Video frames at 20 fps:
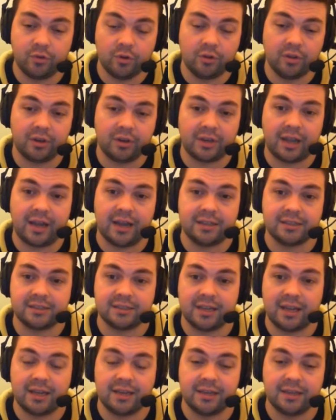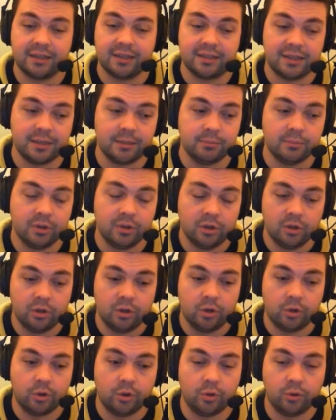other guys in the team
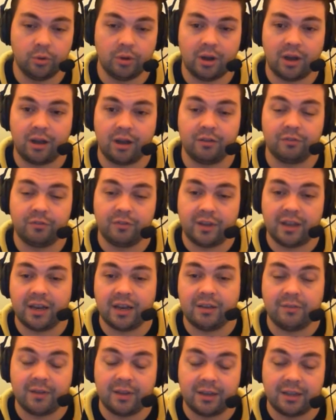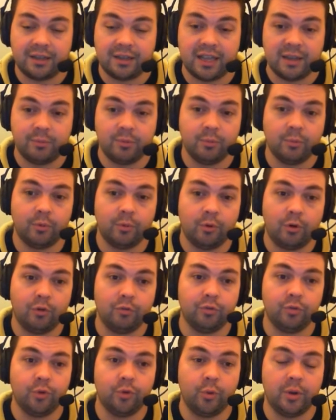who are very, very capable
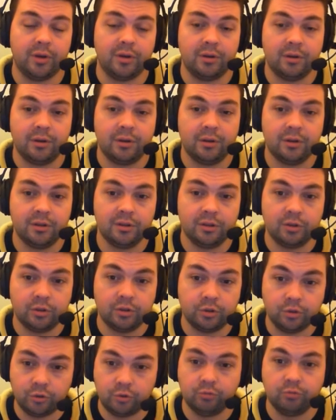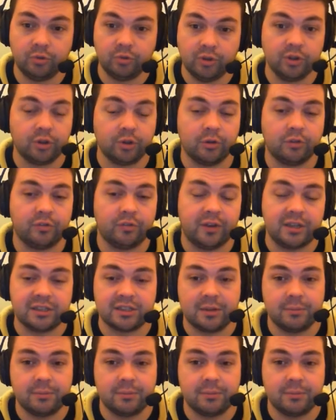of doing really good things.